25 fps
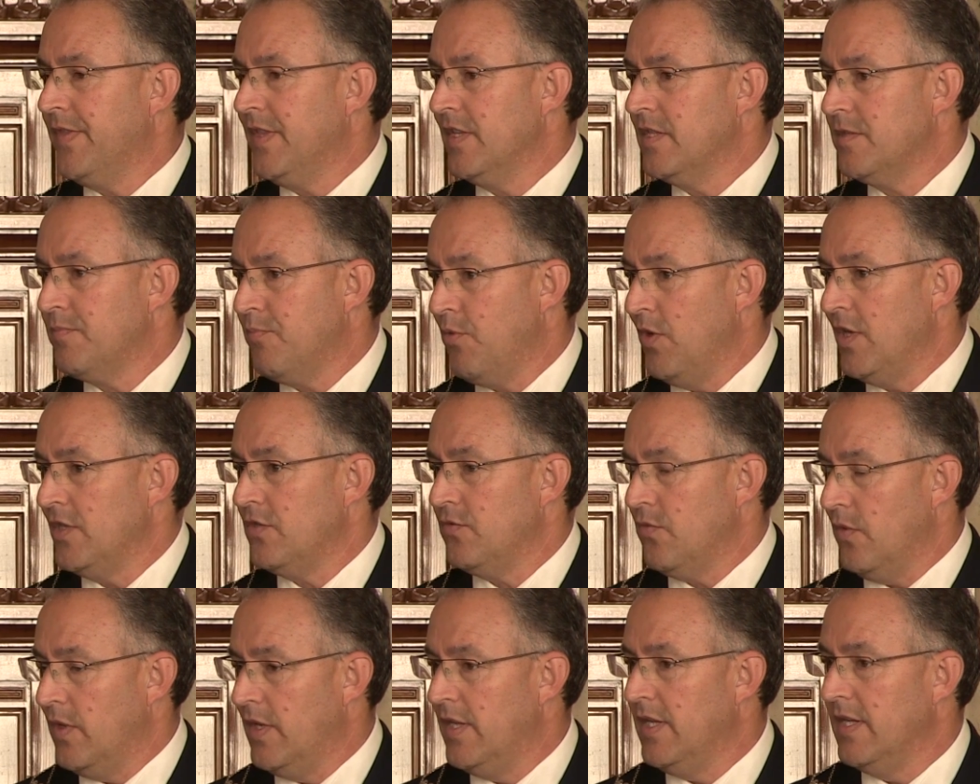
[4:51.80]
this
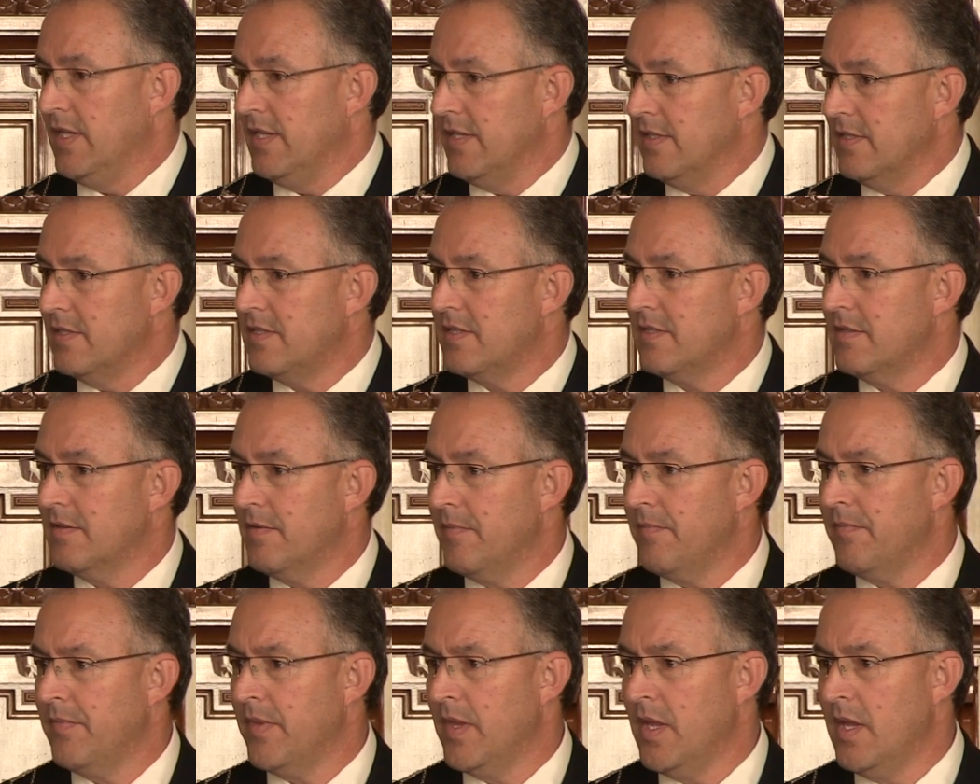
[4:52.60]
press release,
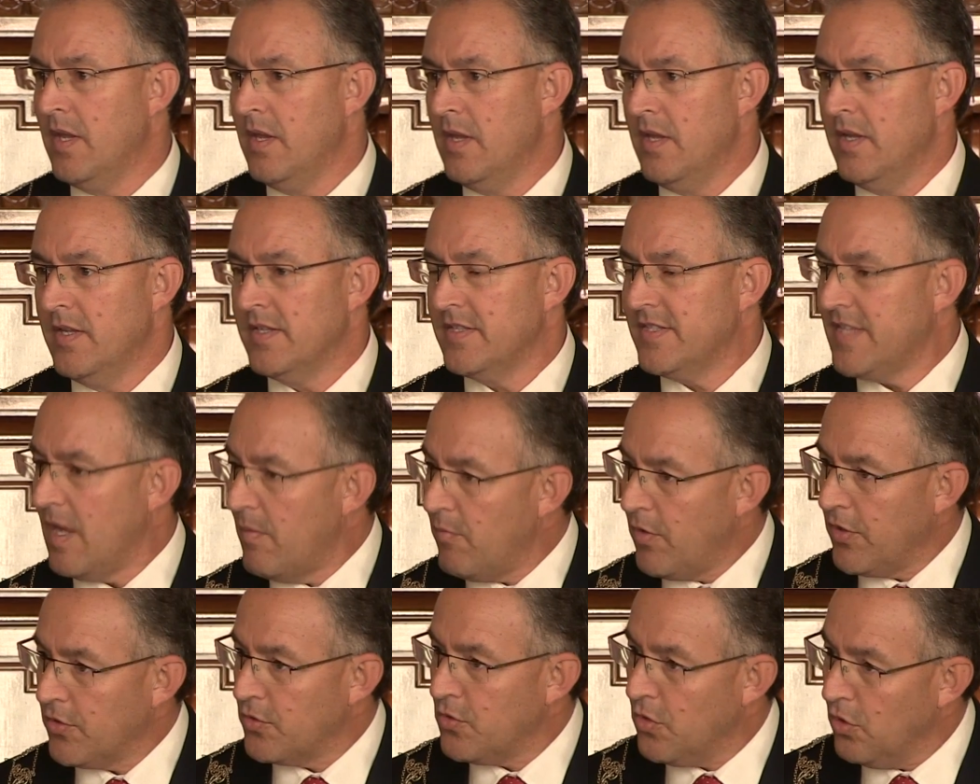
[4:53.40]

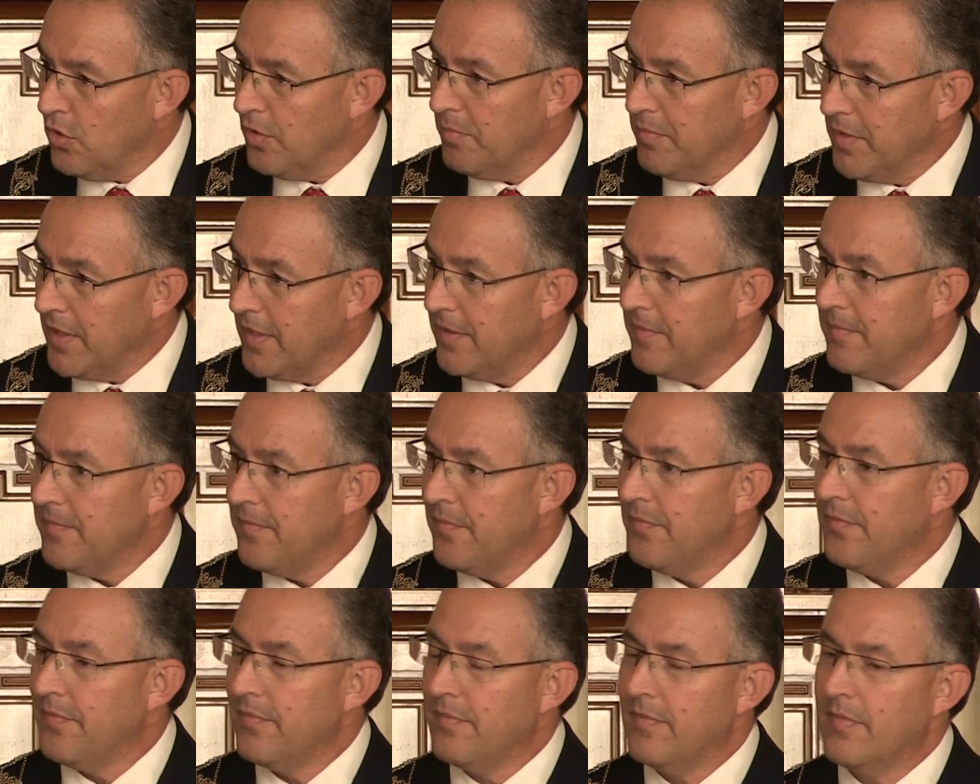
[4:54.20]
someone called me.
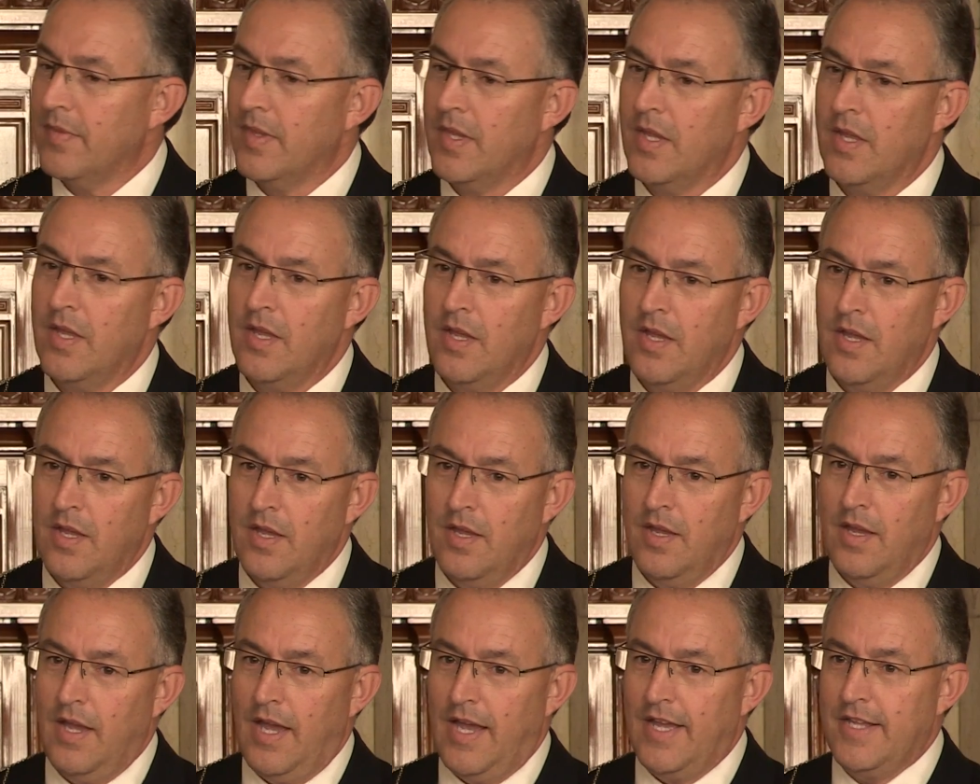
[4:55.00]

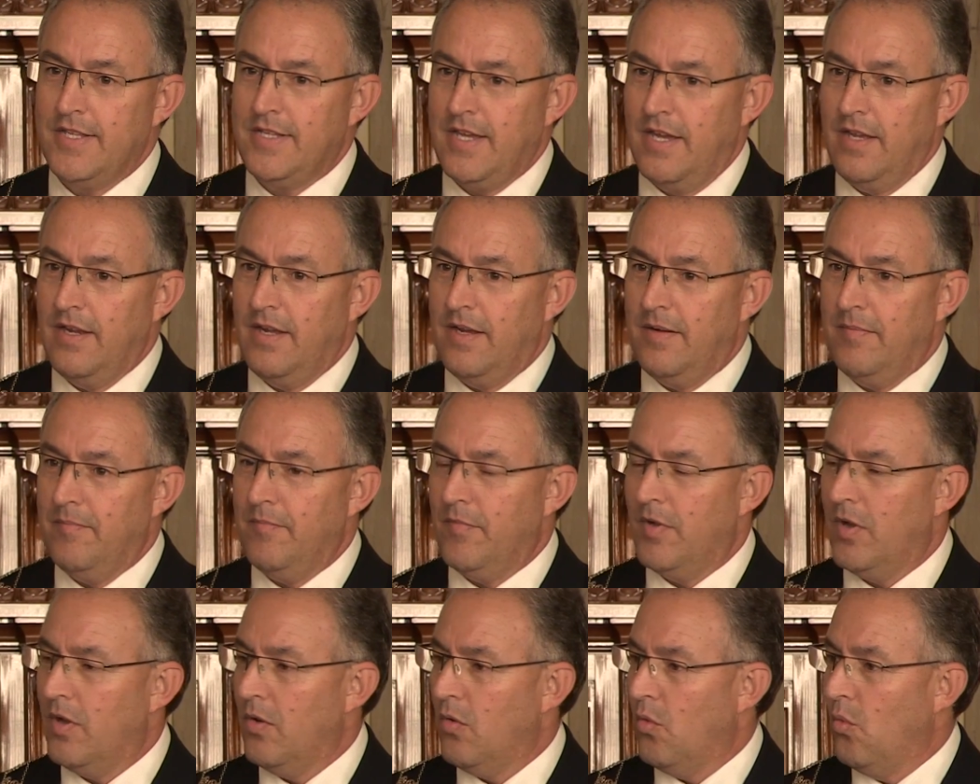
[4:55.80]
And he said,
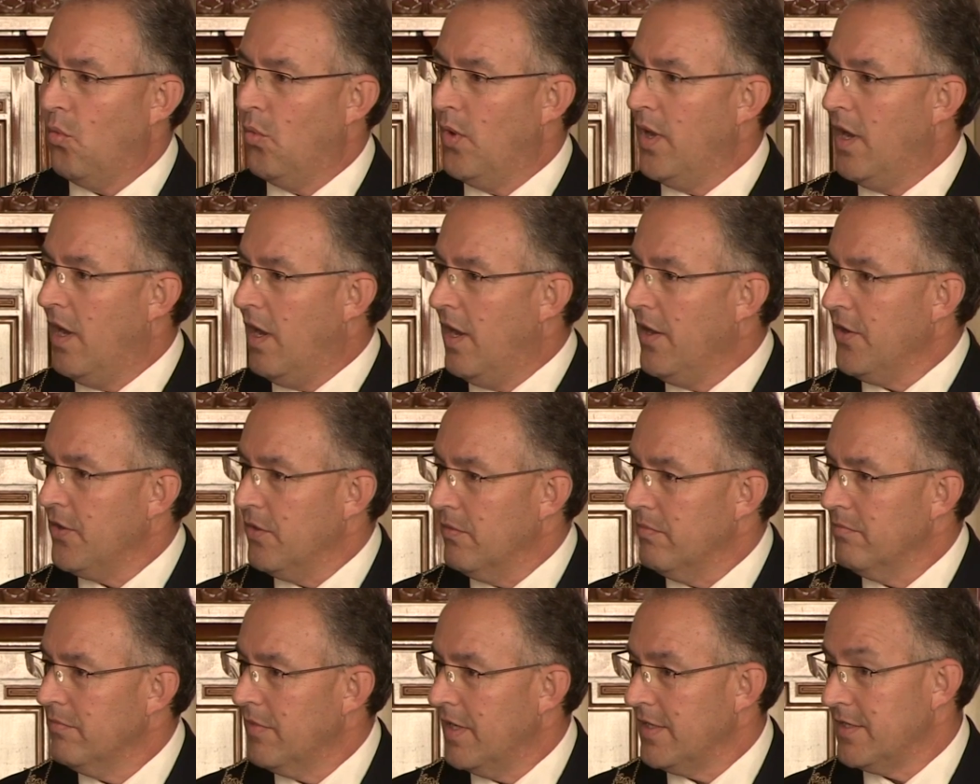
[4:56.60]
where are
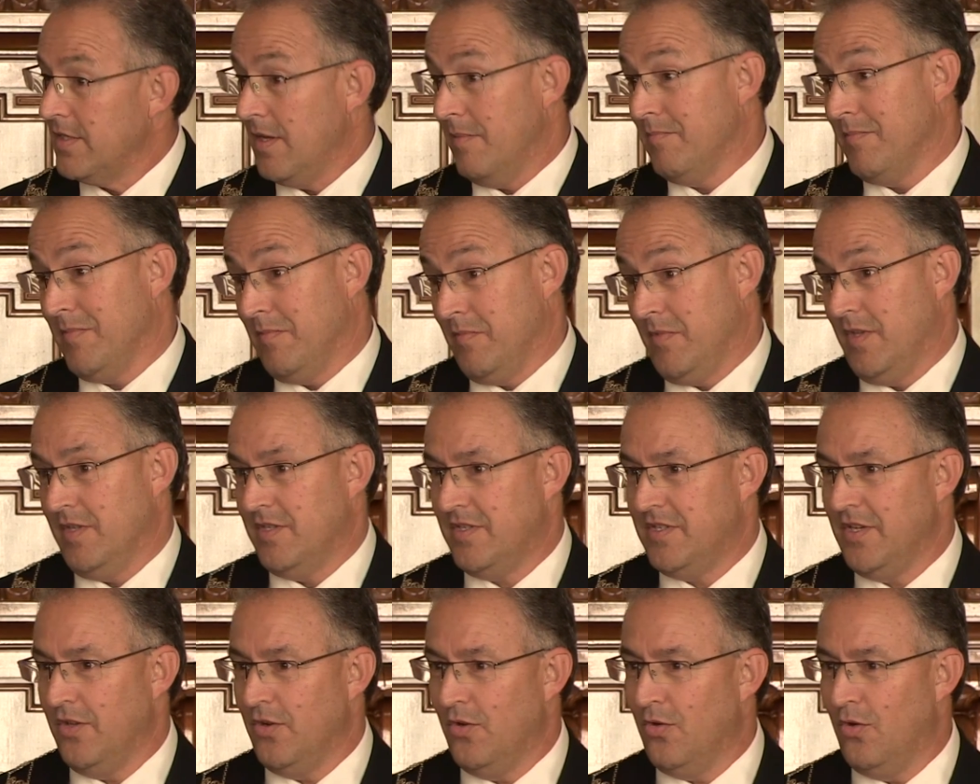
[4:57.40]
you? I said,
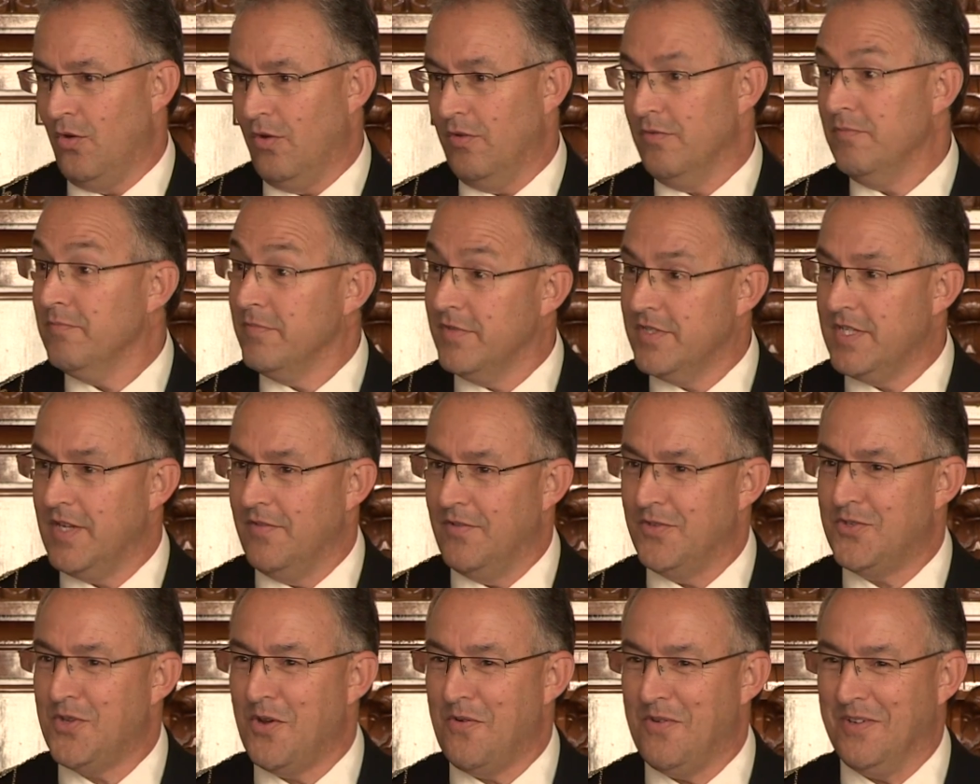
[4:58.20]
City Hall,
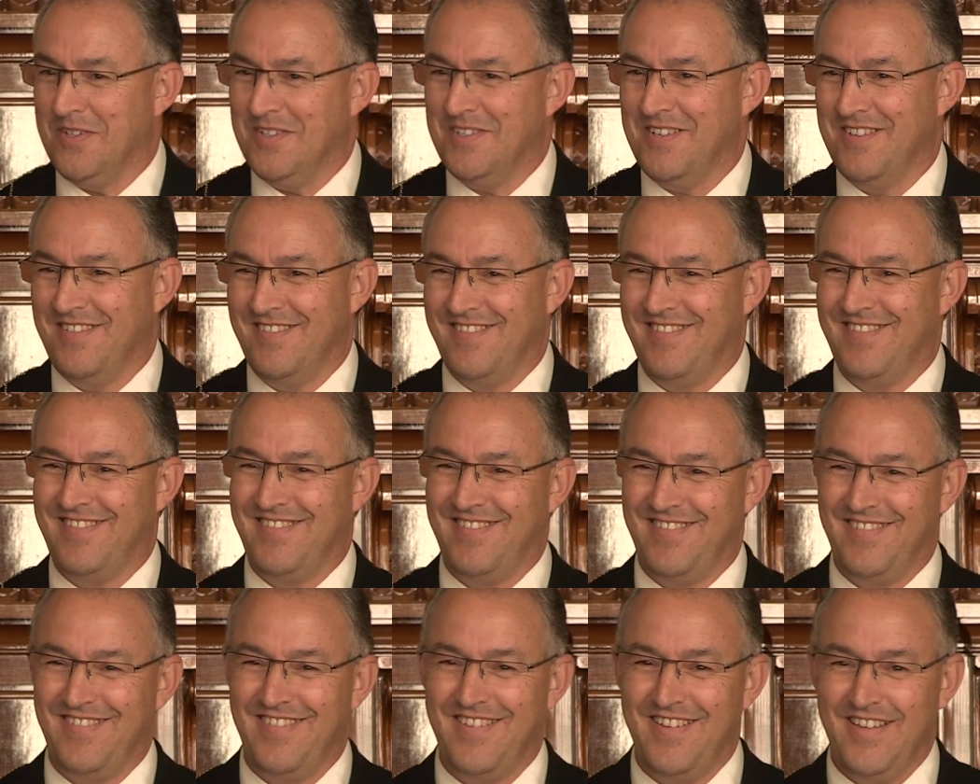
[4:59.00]
civil servant.
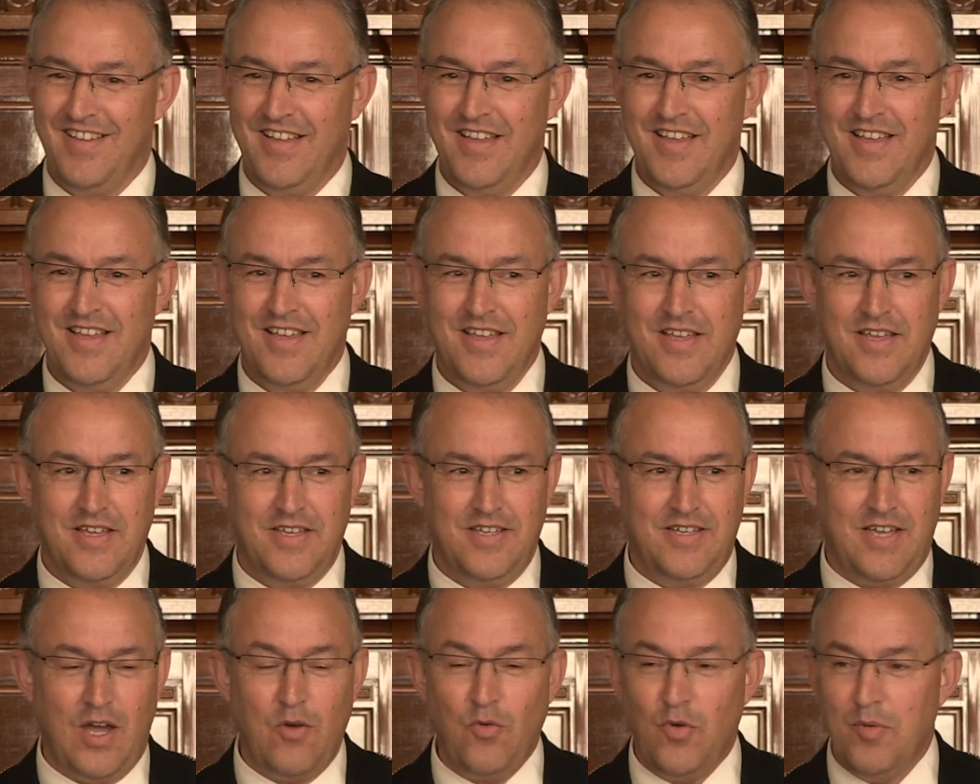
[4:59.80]

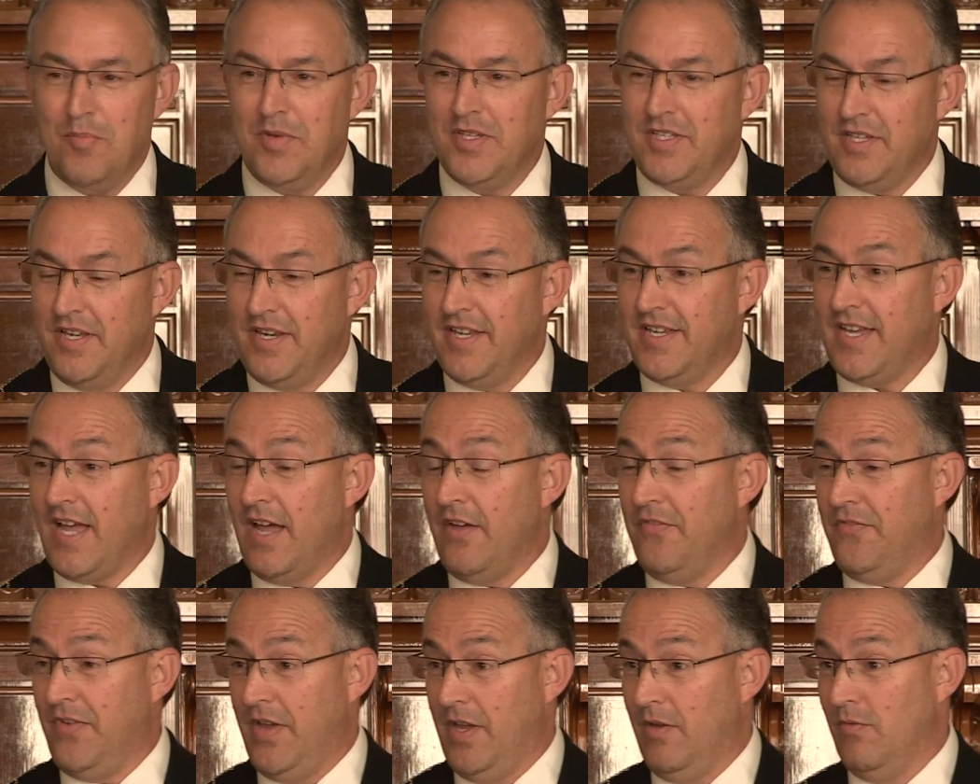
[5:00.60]
Can we meet in a
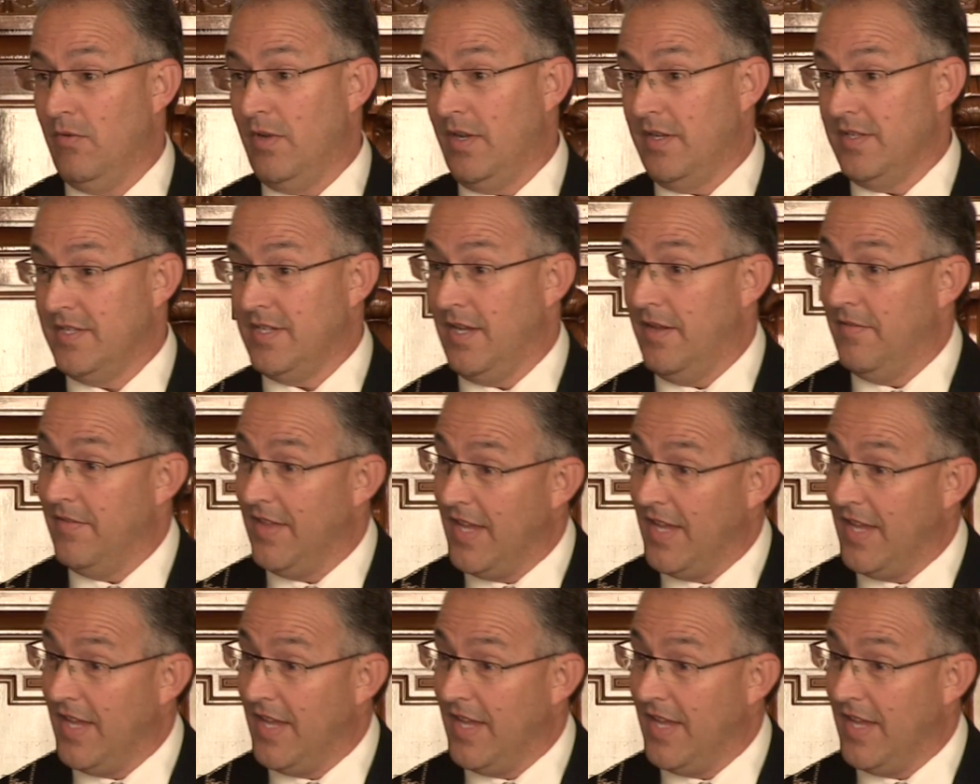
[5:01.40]
cafe? Well, I said,